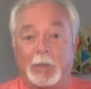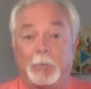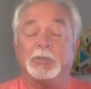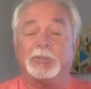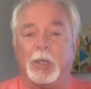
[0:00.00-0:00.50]

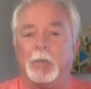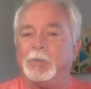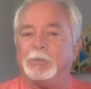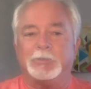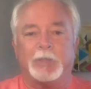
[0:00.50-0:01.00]
with a sub
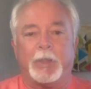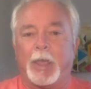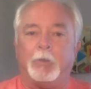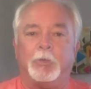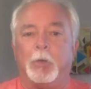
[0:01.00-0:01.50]
and say, hey,
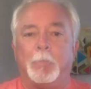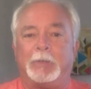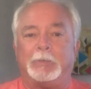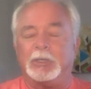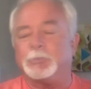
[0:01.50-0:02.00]
I don't know
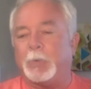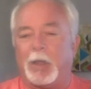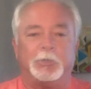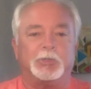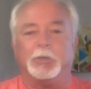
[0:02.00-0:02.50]
about this, but
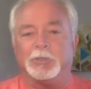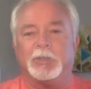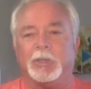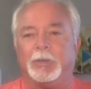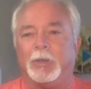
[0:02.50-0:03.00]
I'm just going to
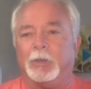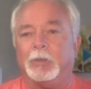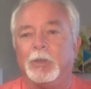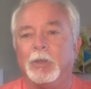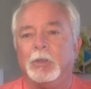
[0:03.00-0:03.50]
send it in.
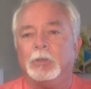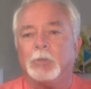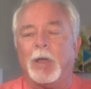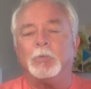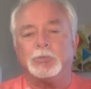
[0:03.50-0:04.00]
So
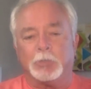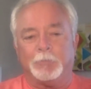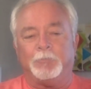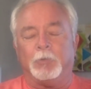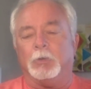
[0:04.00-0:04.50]
mm-hmm. I was mm-hmm.
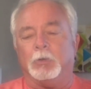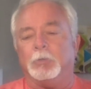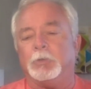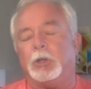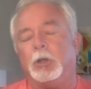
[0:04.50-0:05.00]
looking
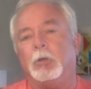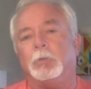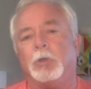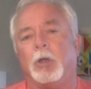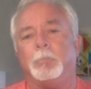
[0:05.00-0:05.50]
for, you know,
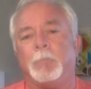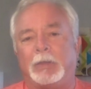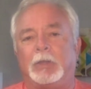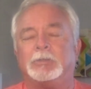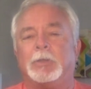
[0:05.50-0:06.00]
yard
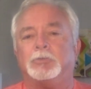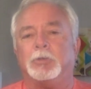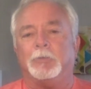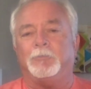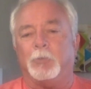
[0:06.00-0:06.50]
maintenance. I was
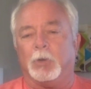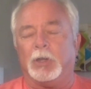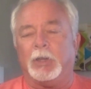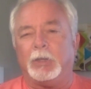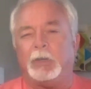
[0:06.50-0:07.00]
looking for
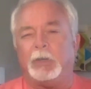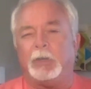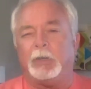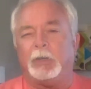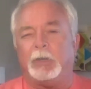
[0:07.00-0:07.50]
cleaning.
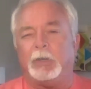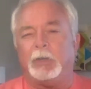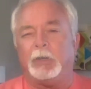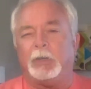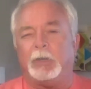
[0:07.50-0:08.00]
I
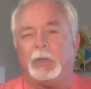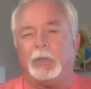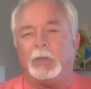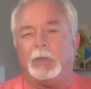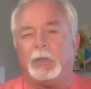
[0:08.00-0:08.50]
was looking for
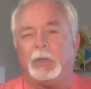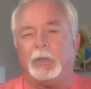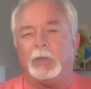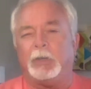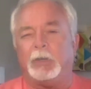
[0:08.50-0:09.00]
some uh,
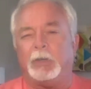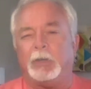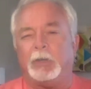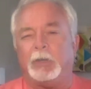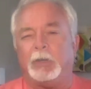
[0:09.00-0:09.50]
things that I
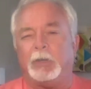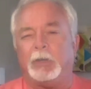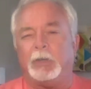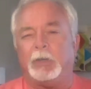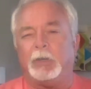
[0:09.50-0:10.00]
think I could
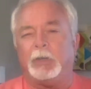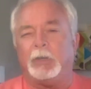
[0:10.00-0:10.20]
talk to.